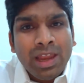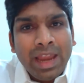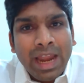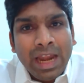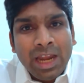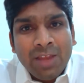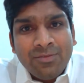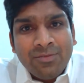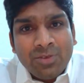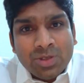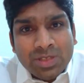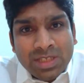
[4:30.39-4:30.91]

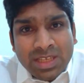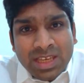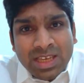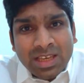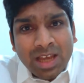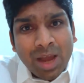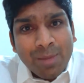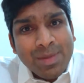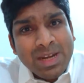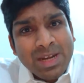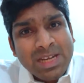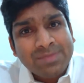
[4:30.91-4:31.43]
And if you see
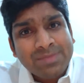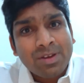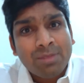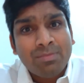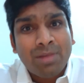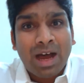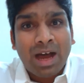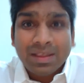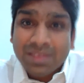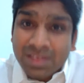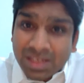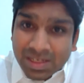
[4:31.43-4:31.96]
comments
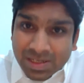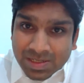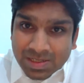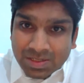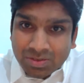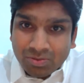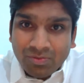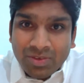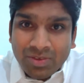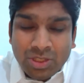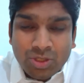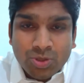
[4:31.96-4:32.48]
from
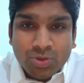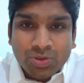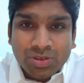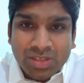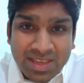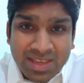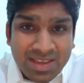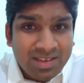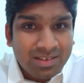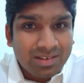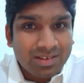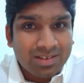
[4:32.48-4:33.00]
others which you
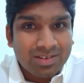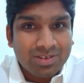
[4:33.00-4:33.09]
think